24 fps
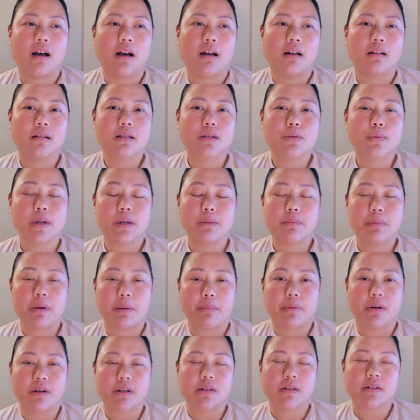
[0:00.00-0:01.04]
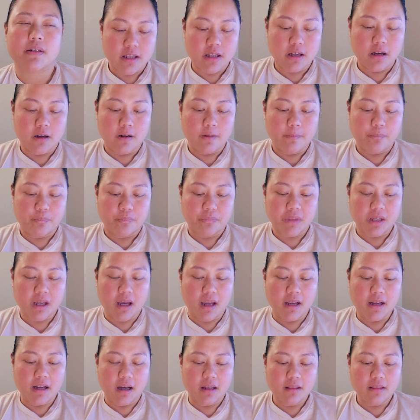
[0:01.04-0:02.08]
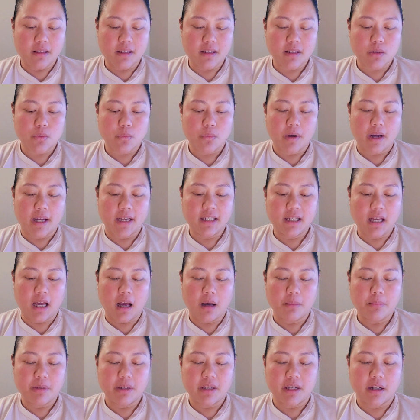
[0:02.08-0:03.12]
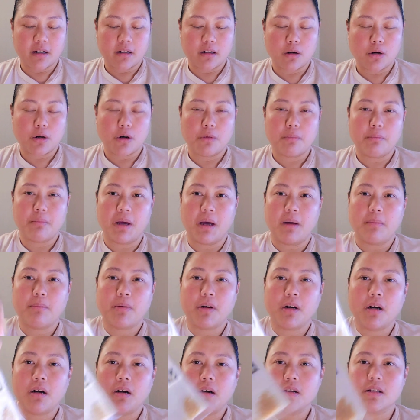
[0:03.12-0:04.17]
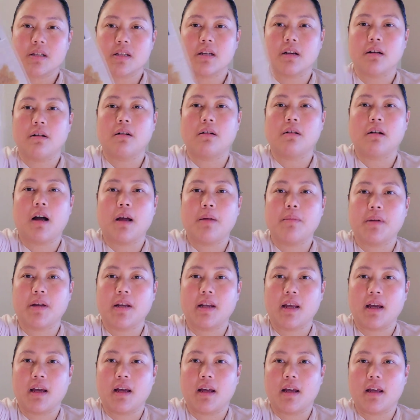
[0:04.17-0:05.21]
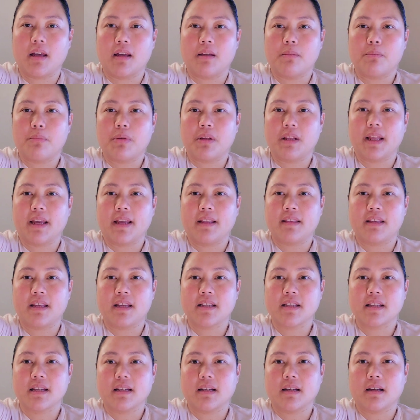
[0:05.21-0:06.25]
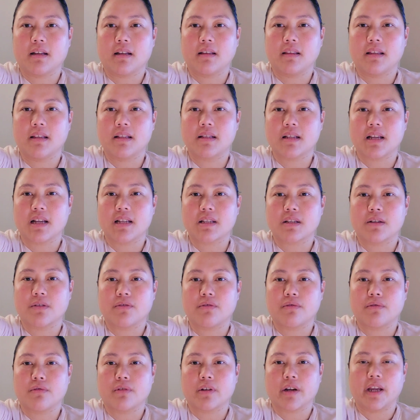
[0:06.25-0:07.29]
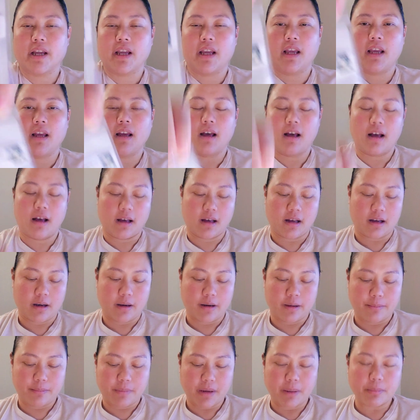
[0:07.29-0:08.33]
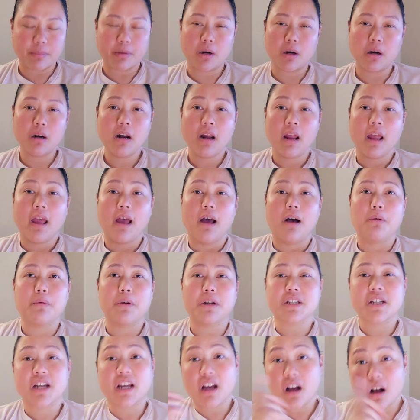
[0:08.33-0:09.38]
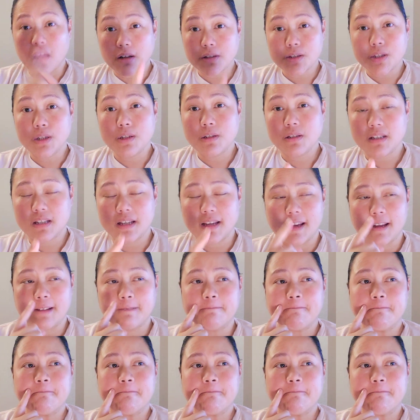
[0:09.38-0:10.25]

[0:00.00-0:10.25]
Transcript: sweet peppers. So I got this white habanero pepper, so I'm going to plant this. I got this as a free pepper, which I also did.